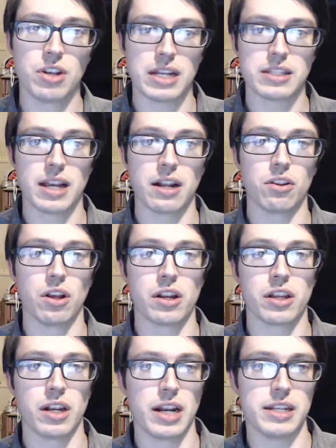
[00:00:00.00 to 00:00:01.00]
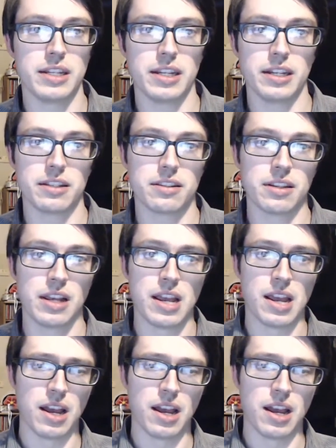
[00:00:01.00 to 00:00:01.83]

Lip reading: you guys had a lot of good ideas